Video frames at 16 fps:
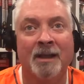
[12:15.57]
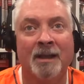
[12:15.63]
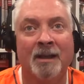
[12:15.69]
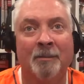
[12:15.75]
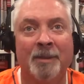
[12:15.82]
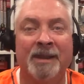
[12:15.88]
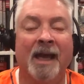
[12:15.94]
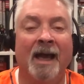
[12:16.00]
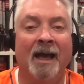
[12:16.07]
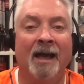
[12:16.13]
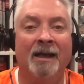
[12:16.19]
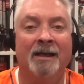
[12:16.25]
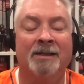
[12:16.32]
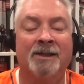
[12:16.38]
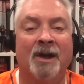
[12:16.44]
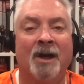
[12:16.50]
but yeah,
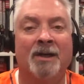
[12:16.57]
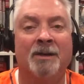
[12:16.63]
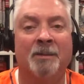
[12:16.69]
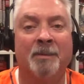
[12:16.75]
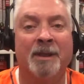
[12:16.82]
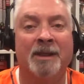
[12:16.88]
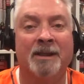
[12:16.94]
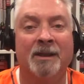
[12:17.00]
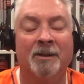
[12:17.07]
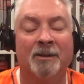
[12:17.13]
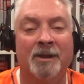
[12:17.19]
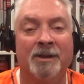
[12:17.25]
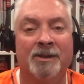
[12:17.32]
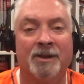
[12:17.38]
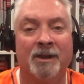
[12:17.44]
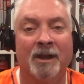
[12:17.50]
it's hard to beat the
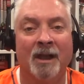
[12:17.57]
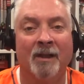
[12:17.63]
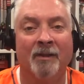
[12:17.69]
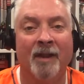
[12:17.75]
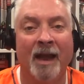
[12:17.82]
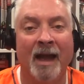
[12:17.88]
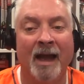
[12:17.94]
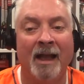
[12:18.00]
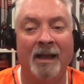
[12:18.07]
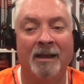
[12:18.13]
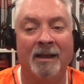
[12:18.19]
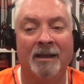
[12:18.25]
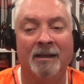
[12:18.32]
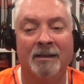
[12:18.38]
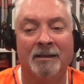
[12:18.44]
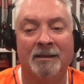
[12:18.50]
original on that.
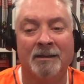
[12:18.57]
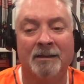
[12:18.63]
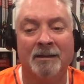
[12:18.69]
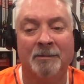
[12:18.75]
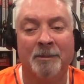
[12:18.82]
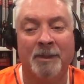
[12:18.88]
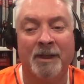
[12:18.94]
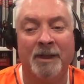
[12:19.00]
Oh, 100